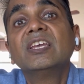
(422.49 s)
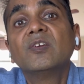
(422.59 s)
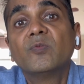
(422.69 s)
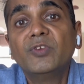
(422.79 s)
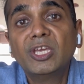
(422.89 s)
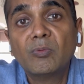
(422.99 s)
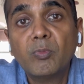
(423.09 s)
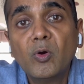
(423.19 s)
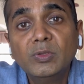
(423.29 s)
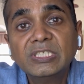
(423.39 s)
weak
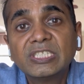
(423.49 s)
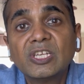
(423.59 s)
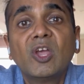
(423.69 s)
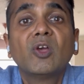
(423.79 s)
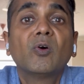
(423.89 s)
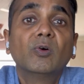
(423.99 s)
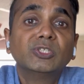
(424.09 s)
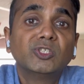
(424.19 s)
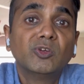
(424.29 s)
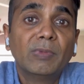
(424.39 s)
bones,
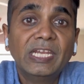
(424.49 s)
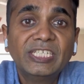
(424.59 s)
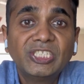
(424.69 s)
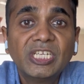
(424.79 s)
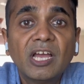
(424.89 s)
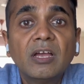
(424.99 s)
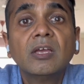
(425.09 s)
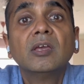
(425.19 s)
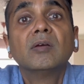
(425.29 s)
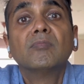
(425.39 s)
osteomalacia,
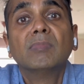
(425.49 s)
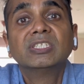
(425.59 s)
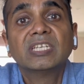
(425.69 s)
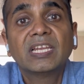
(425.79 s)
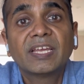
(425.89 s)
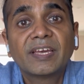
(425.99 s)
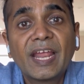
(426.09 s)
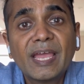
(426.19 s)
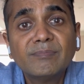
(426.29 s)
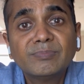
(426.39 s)
muscle
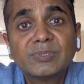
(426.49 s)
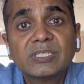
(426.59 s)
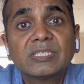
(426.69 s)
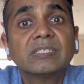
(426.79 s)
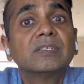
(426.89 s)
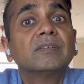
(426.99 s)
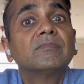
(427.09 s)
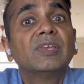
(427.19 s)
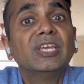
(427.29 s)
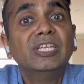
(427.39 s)
cramps,
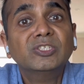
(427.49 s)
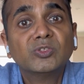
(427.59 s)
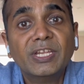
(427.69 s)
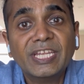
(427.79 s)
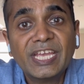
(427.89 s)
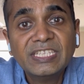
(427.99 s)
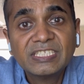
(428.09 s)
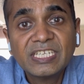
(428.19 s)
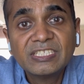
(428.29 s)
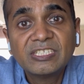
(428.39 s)
insulin
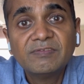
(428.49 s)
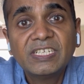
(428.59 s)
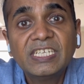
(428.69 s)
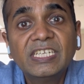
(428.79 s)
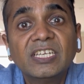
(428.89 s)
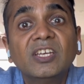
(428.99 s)
insensitivity.